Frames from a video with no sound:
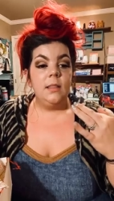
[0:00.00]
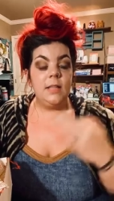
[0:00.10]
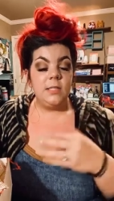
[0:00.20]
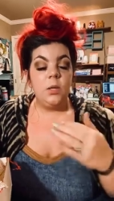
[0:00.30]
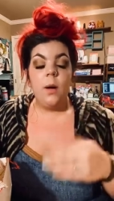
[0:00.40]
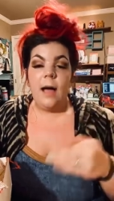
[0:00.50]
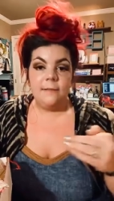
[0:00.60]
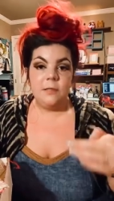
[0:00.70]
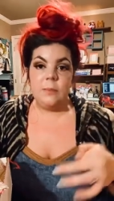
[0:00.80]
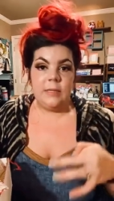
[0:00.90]
these don't
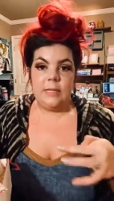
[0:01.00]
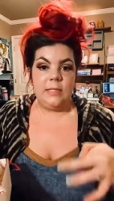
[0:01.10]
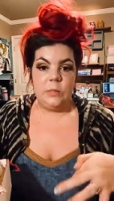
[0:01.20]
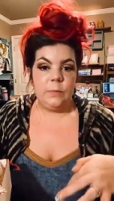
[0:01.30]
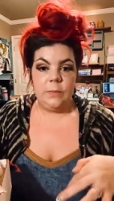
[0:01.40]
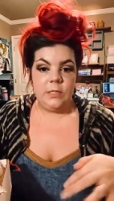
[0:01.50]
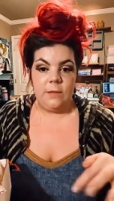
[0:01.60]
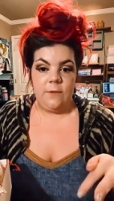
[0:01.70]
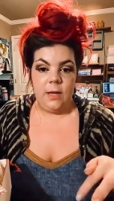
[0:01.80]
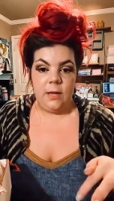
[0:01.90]
have to be scent
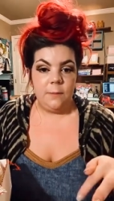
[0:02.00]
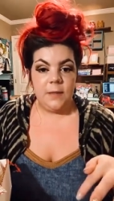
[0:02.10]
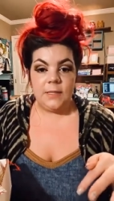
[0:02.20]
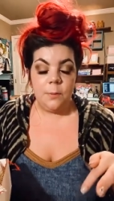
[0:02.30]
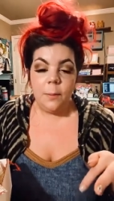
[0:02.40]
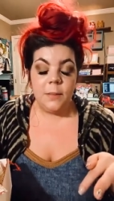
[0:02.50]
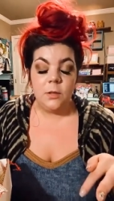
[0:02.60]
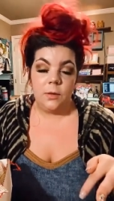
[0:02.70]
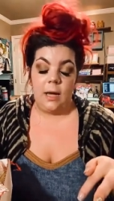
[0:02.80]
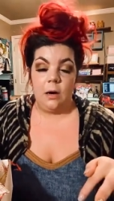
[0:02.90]
specific because they probably
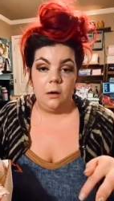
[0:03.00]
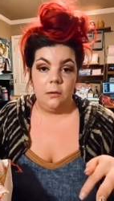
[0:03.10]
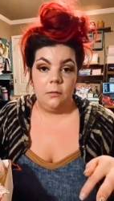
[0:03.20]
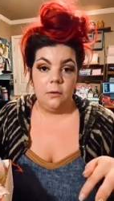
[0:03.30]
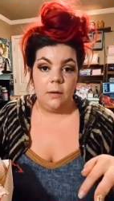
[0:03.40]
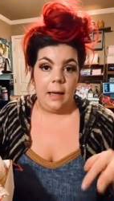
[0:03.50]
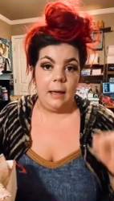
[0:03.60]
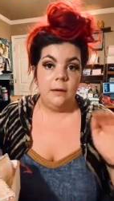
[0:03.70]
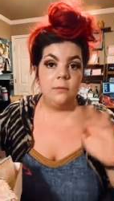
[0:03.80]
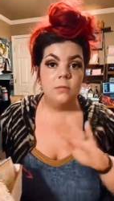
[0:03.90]
don't care.
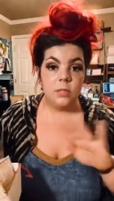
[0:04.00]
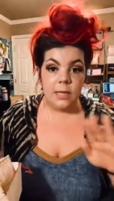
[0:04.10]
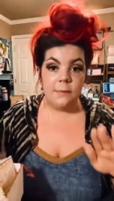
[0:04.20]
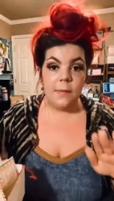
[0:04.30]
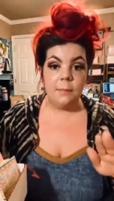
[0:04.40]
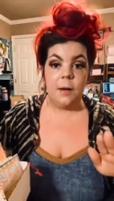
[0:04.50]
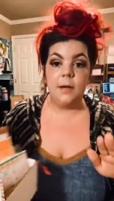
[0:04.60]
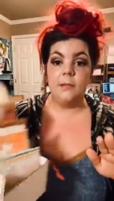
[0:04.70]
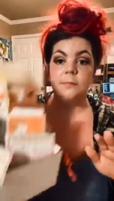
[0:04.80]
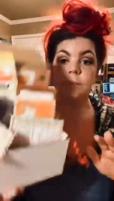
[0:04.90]
Okay, just keep that in mind.